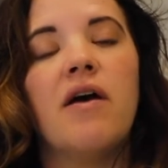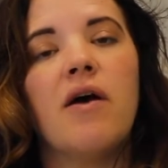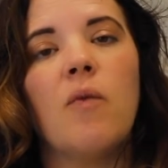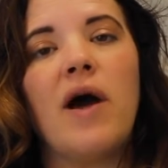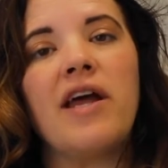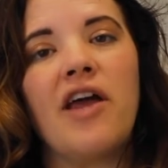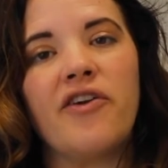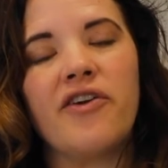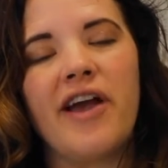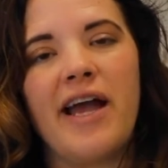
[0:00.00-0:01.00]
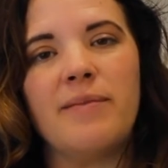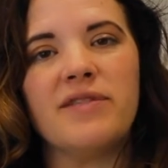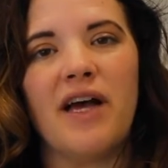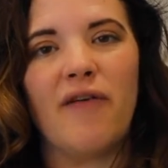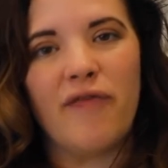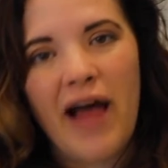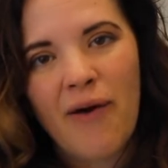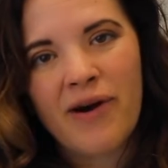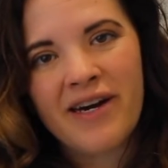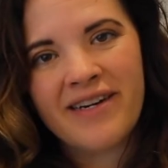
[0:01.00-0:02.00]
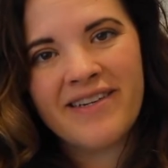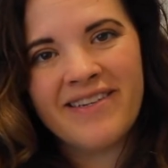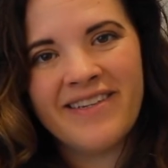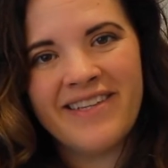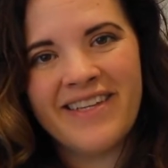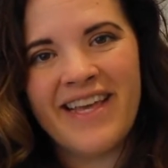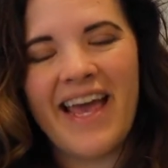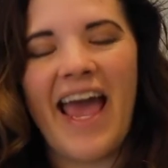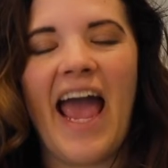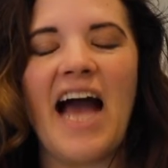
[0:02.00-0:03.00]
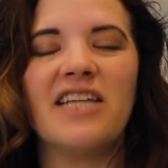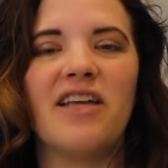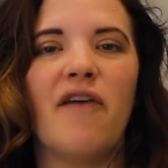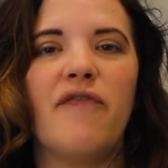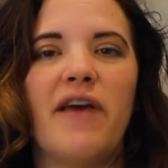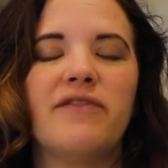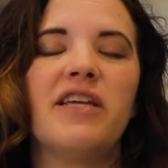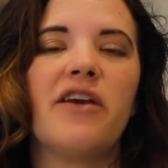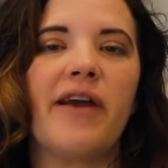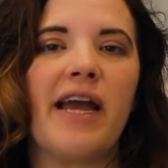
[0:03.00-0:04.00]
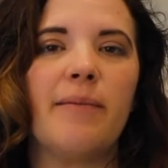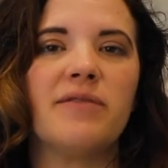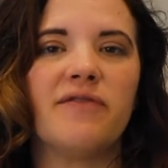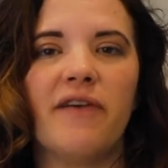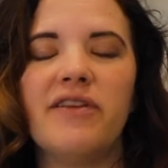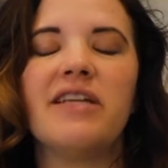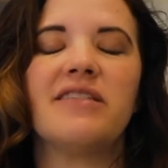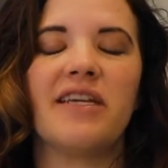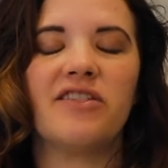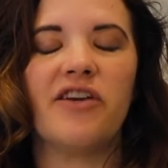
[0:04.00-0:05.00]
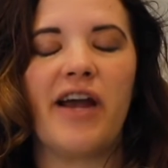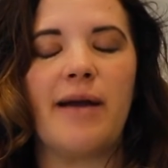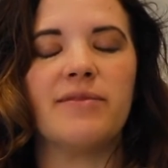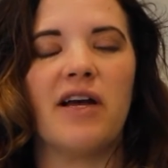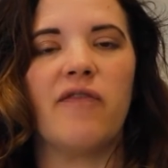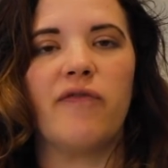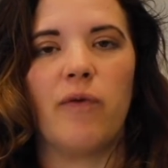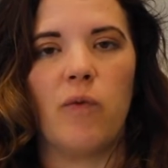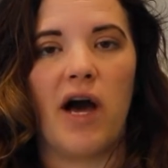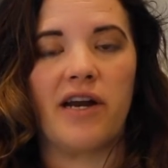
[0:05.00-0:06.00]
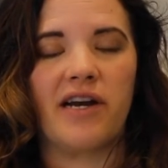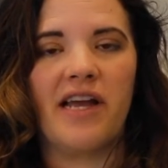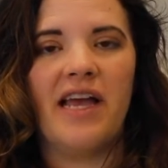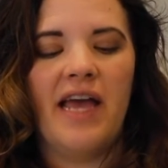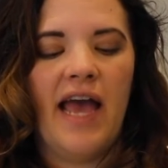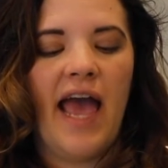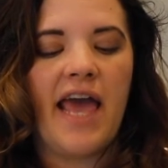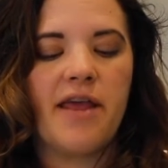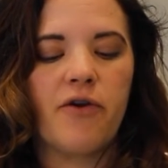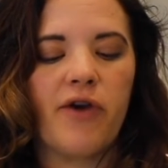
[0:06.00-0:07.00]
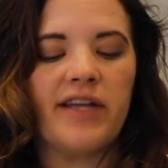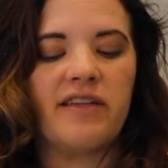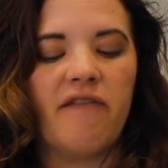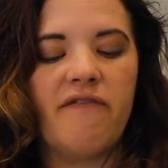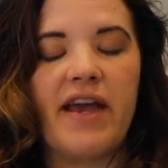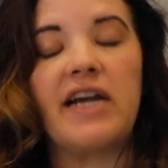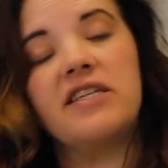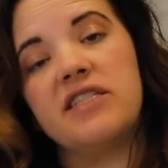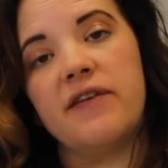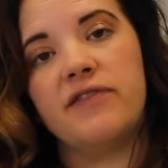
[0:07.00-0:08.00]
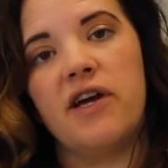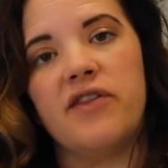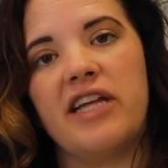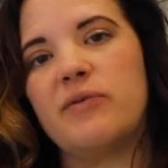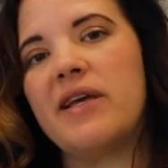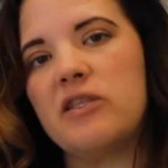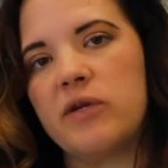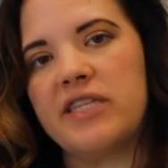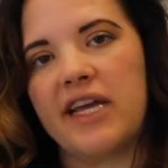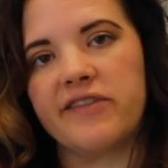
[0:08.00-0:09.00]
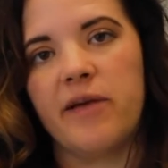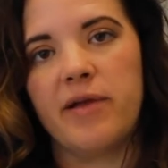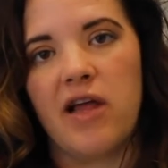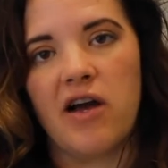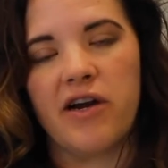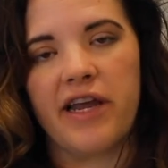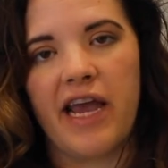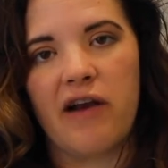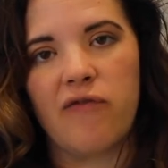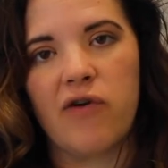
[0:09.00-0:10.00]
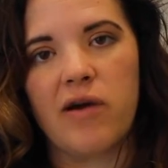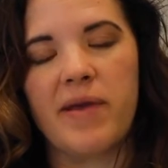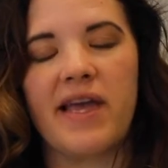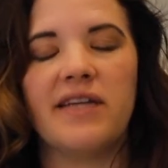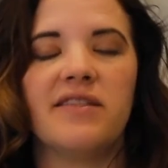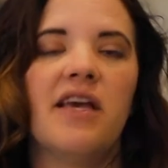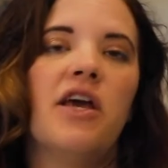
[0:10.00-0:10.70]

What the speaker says: 100 grams of flour and 50 to 60 grams of water. And it creates a very stiff dough. That's why this one takes a little bit longer to care for, because